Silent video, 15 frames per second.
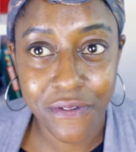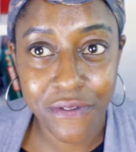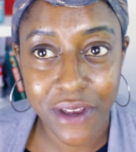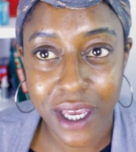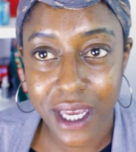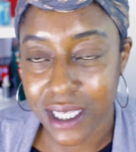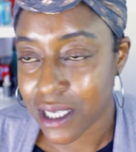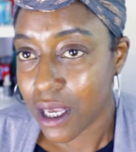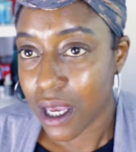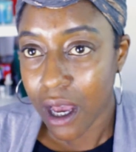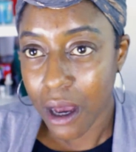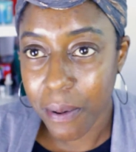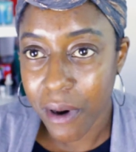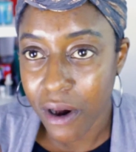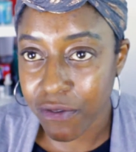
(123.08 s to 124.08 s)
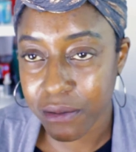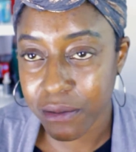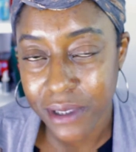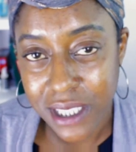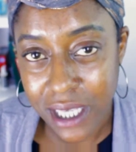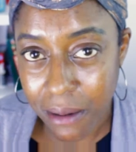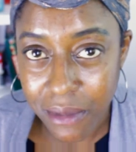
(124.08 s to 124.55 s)
face apart from
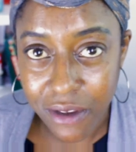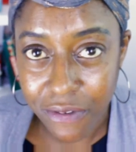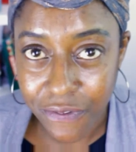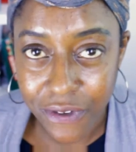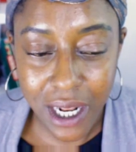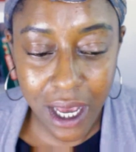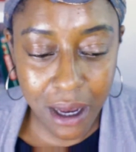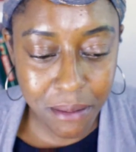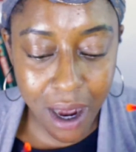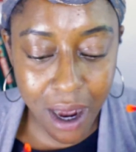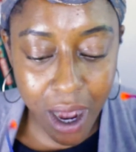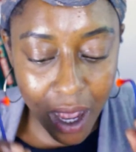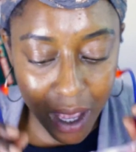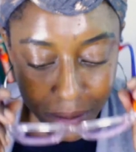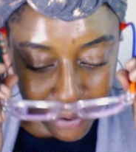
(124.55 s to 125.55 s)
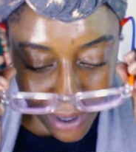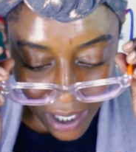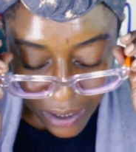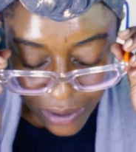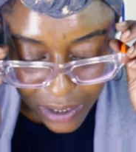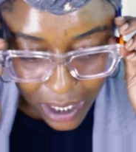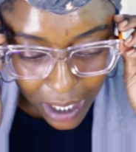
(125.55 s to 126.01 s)
semi-fill out my
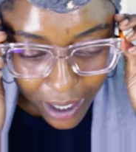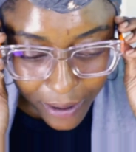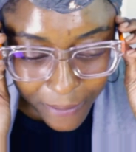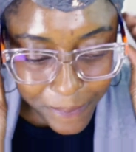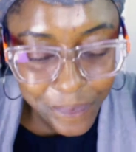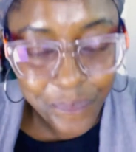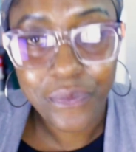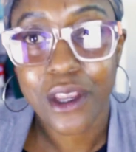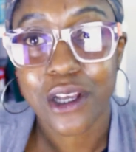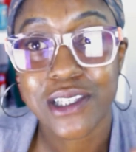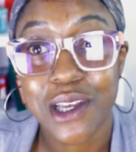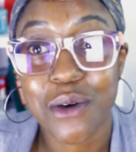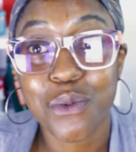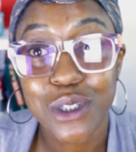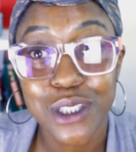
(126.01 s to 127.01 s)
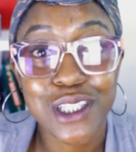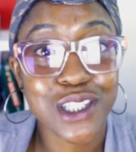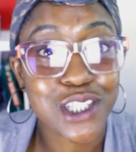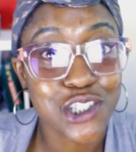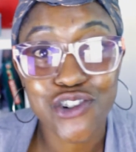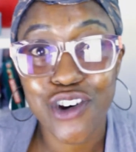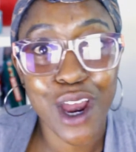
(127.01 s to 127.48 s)
eyebrows because I wanted to
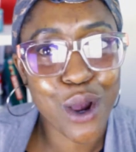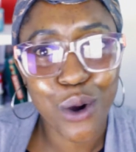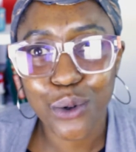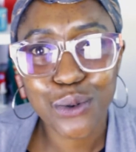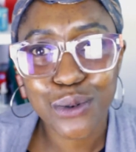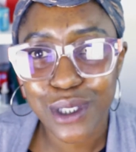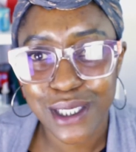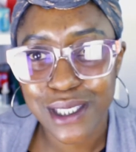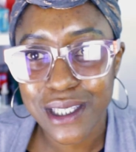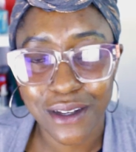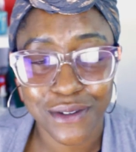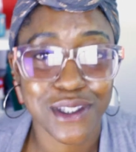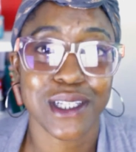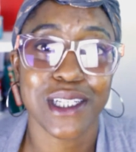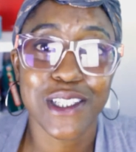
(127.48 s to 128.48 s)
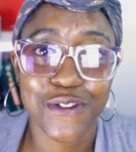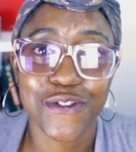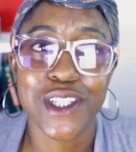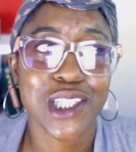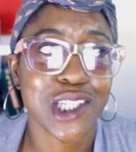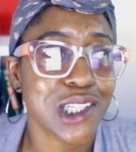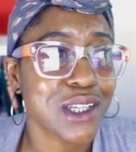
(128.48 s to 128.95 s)
try all this stuff. So this
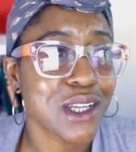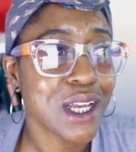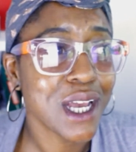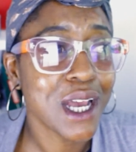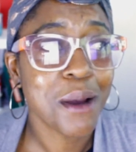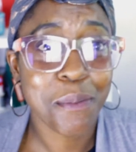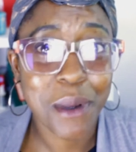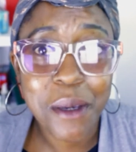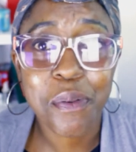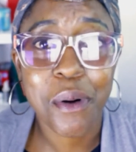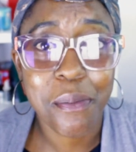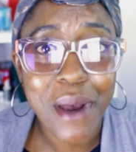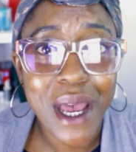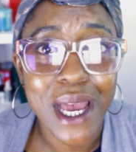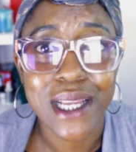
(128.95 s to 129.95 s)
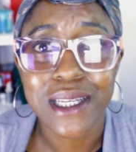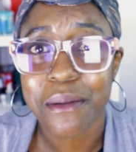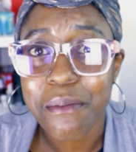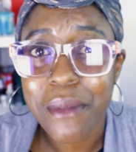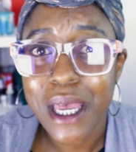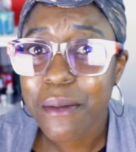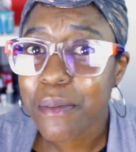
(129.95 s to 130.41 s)
video, be prepared,
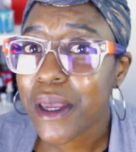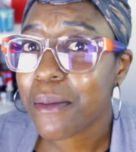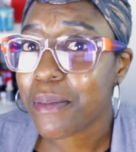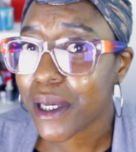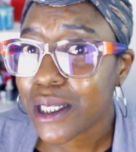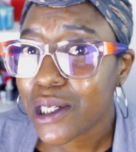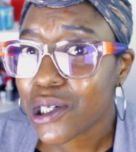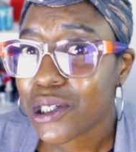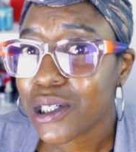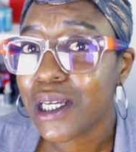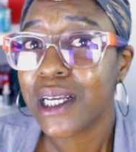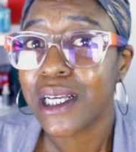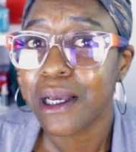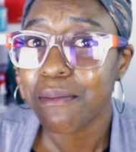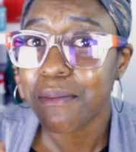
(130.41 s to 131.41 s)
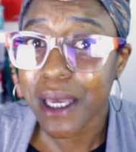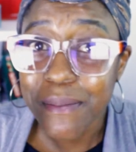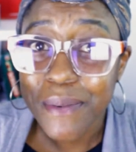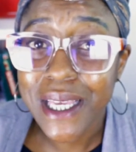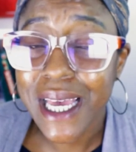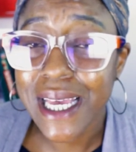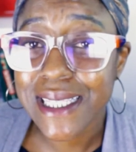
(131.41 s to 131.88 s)
maybe a bit long.
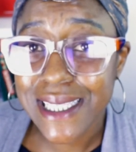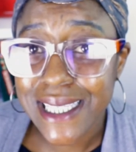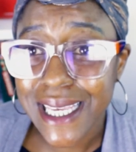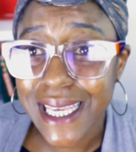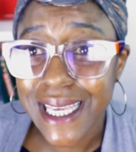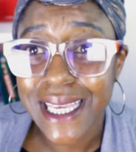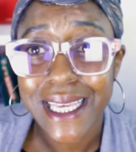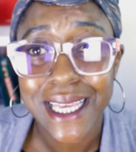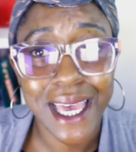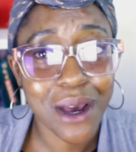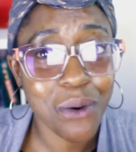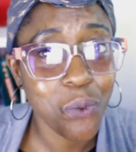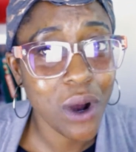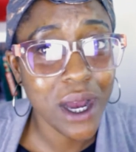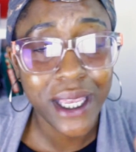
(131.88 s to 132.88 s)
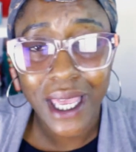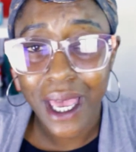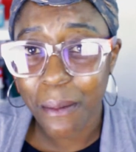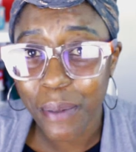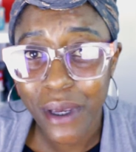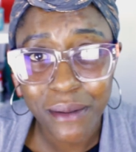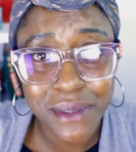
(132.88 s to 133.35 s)
Maybe get a tea, get a wine, get a
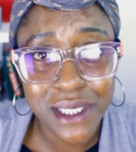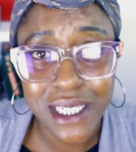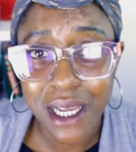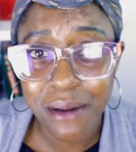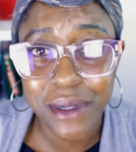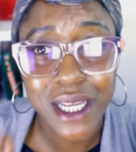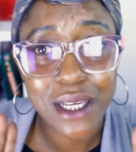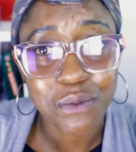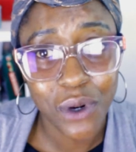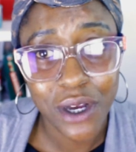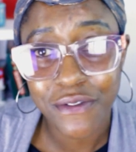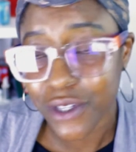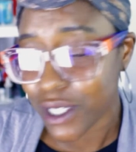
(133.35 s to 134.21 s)
Pimm's and lemonade, whatever you